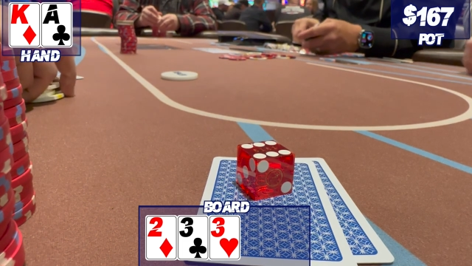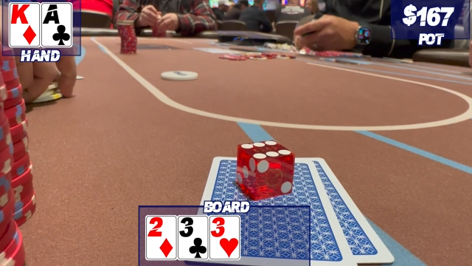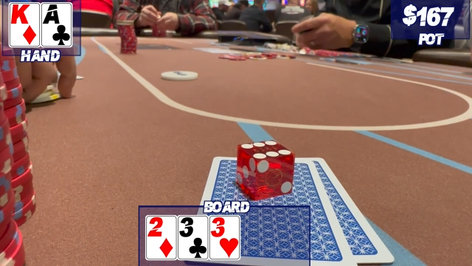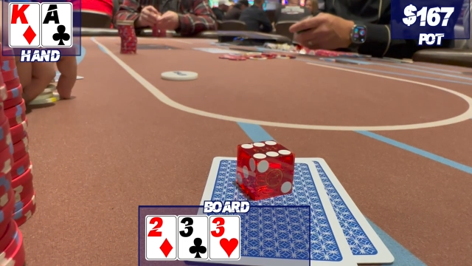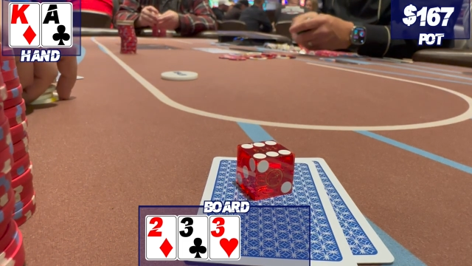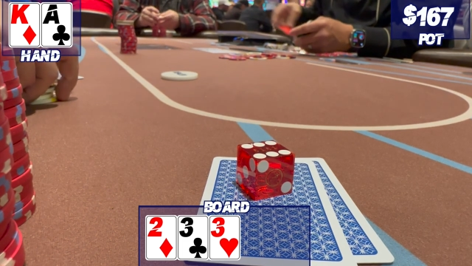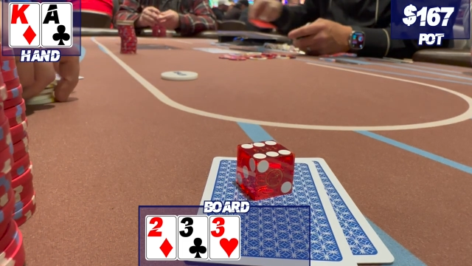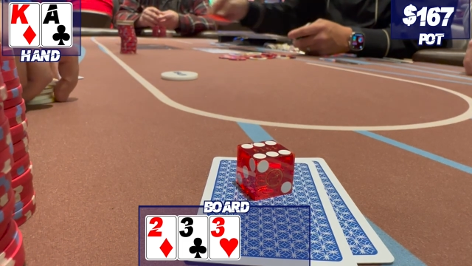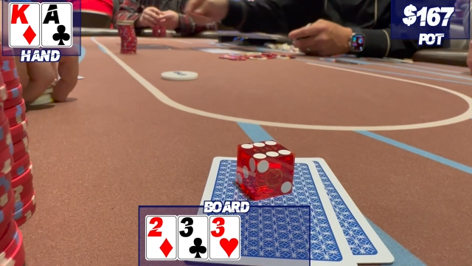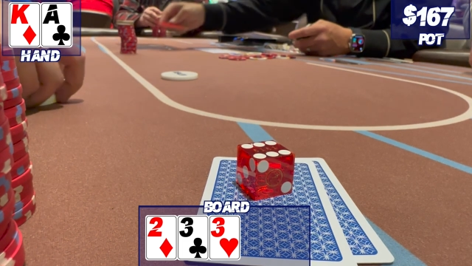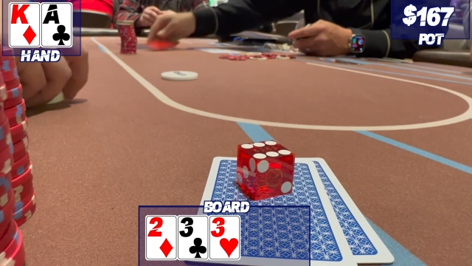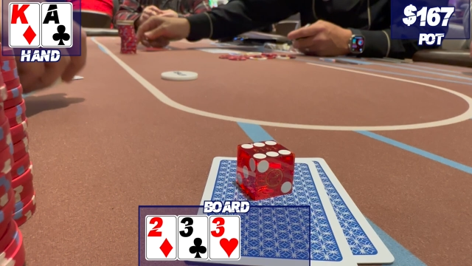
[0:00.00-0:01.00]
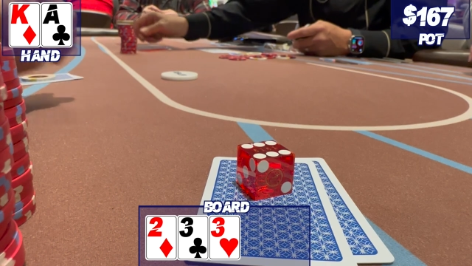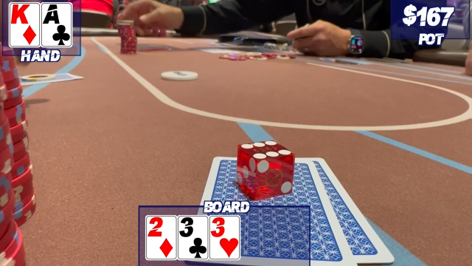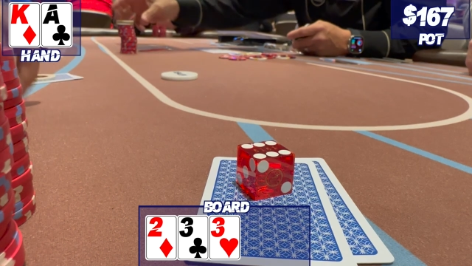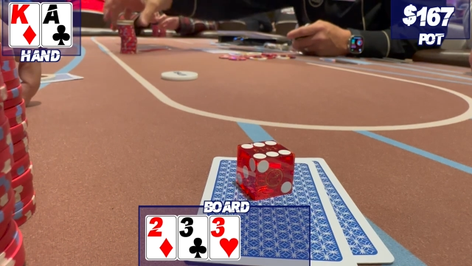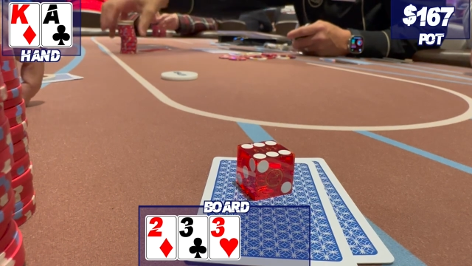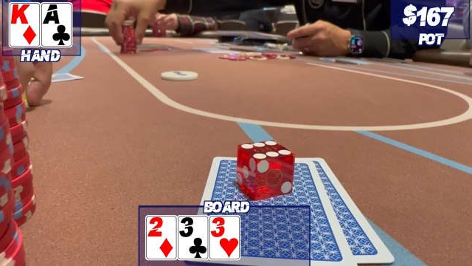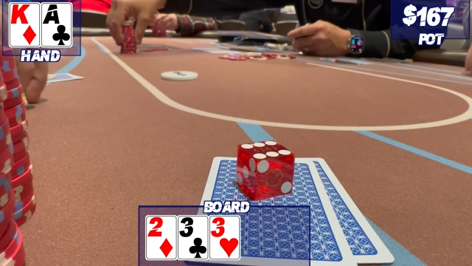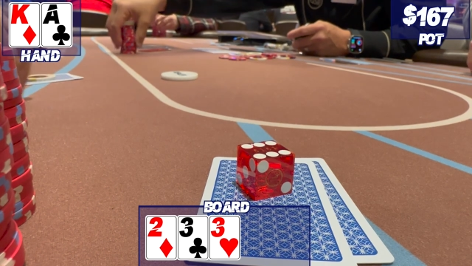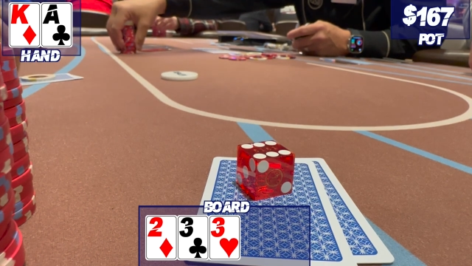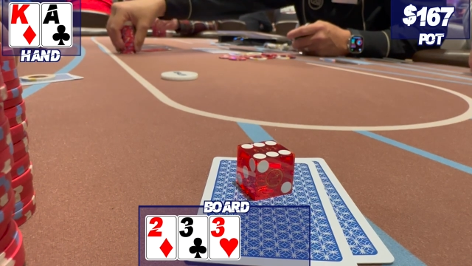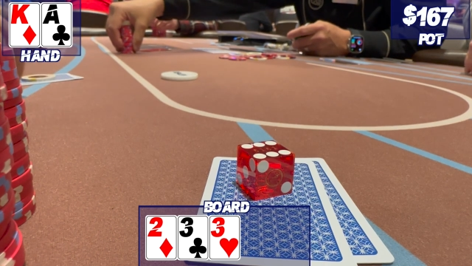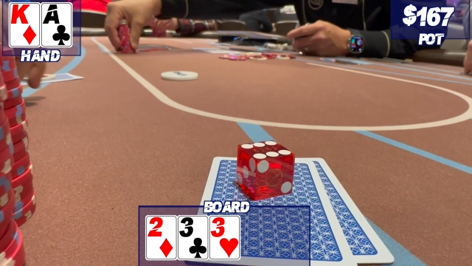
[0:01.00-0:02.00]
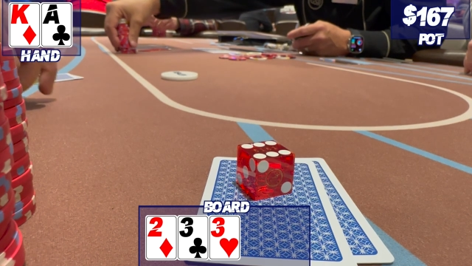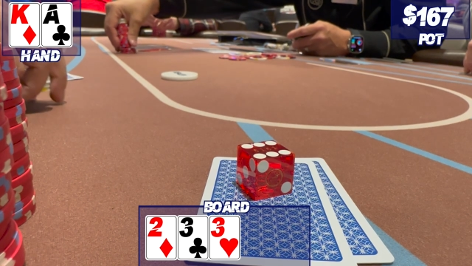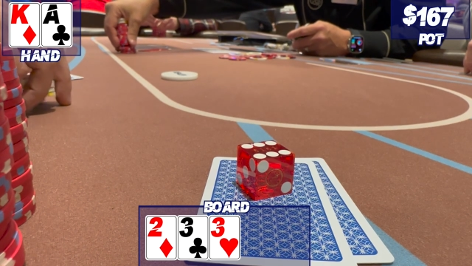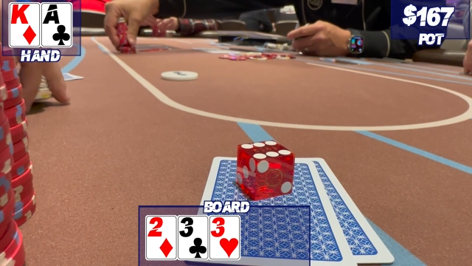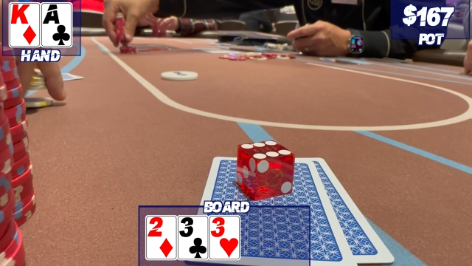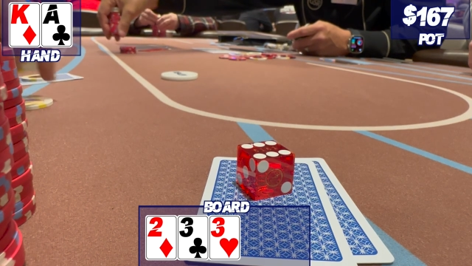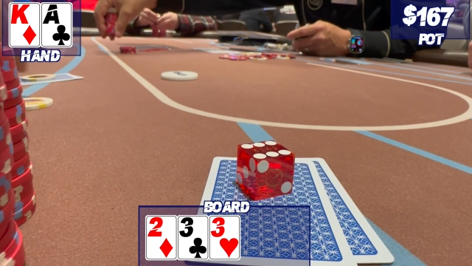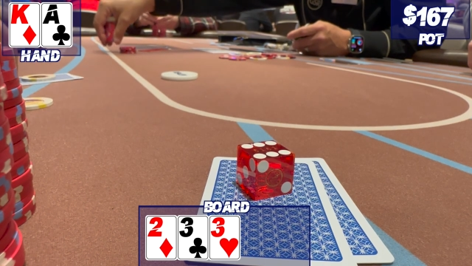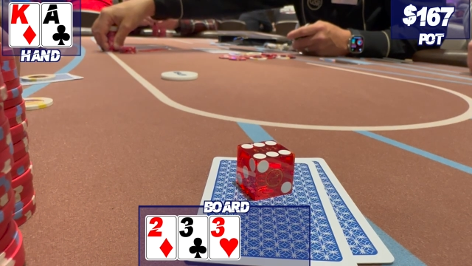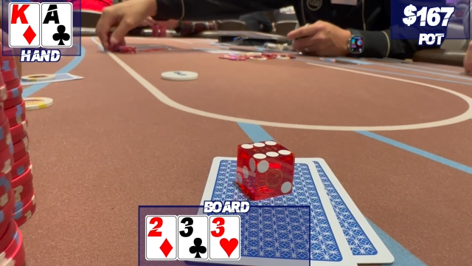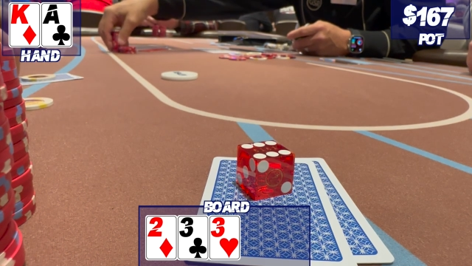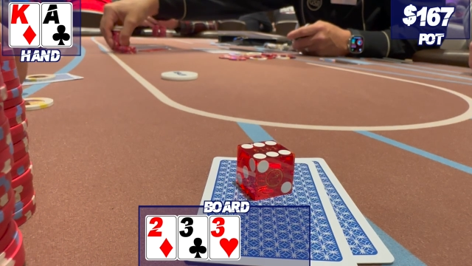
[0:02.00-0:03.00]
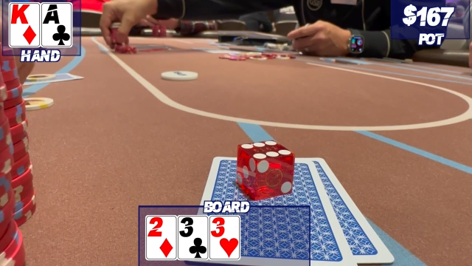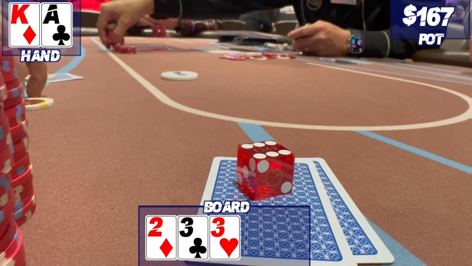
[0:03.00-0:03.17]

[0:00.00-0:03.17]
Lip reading: No face is visible, so there are no lips to read.